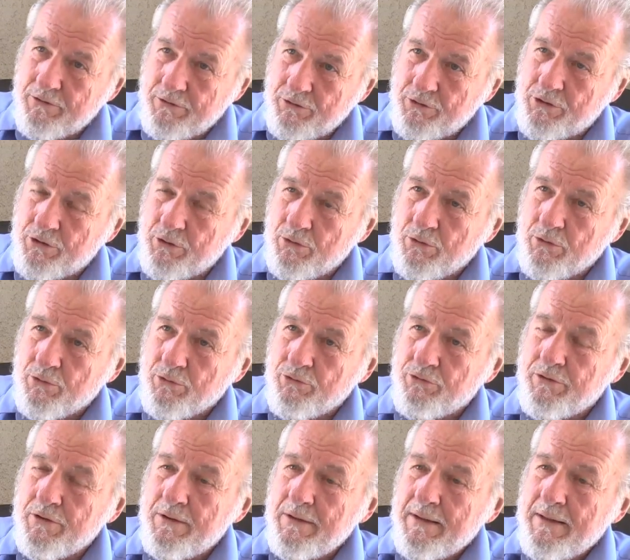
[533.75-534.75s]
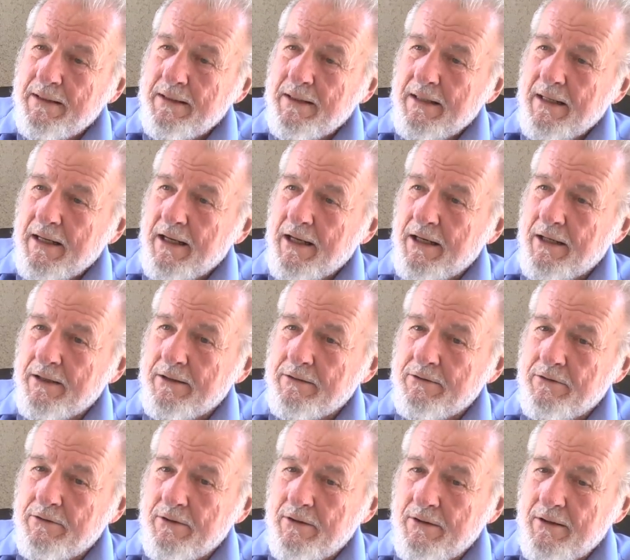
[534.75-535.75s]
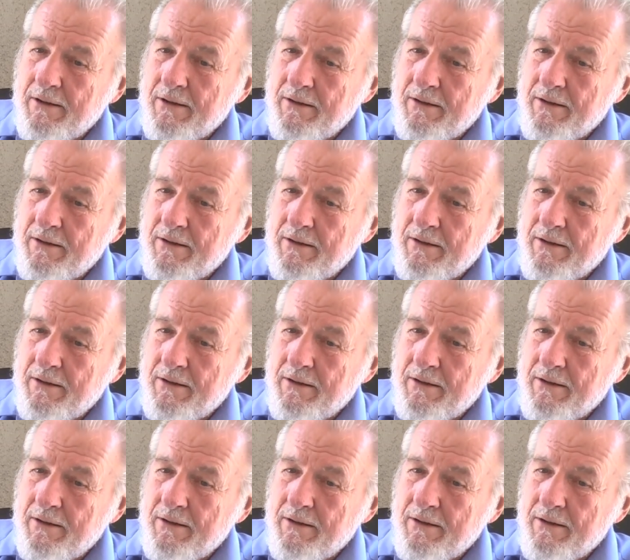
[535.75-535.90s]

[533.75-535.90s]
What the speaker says: the Jews had